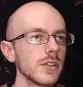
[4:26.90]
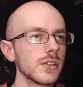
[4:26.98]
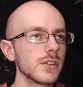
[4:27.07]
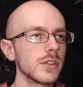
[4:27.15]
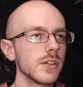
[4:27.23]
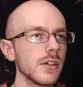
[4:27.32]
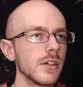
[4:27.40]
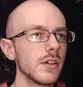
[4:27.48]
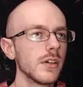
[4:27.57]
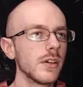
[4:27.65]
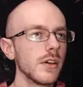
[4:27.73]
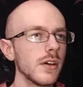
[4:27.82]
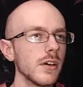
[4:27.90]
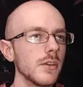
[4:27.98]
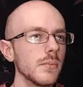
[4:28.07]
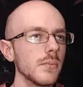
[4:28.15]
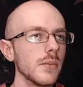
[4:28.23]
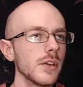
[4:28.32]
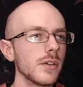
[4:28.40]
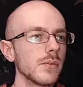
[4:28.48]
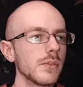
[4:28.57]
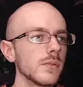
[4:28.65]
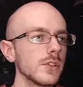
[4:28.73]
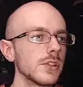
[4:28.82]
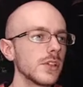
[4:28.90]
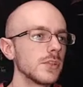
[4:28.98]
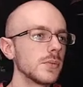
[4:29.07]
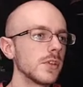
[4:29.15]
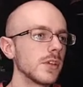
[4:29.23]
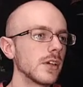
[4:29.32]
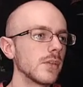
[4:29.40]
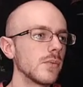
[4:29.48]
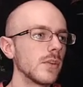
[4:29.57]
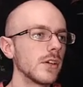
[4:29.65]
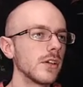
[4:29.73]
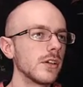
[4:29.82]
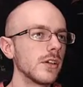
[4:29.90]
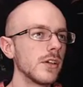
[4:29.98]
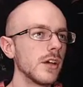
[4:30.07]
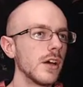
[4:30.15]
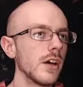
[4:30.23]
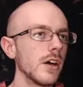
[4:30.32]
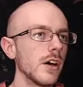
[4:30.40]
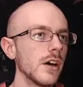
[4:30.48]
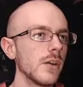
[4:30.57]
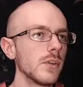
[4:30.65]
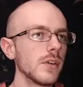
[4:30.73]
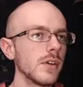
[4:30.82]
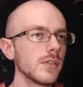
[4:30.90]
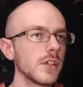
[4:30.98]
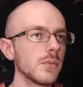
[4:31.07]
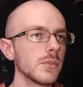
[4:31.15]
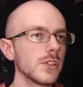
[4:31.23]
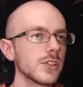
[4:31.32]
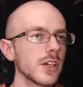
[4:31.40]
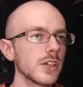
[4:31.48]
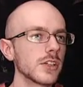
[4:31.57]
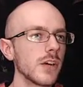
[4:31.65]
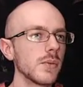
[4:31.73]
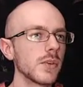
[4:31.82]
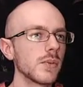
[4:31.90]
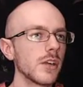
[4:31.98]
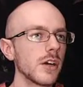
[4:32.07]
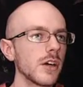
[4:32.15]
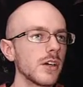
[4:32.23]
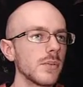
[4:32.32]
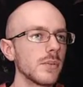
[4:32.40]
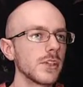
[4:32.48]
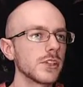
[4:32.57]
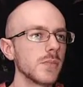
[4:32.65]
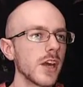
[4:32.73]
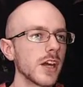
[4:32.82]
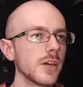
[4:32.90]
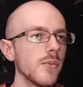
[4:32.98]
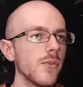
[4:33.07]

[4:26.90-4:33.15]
this? Um, what, what's your H P like? one hundred? Uh, we don't have to hit him with the second shot. We can run on up and smack him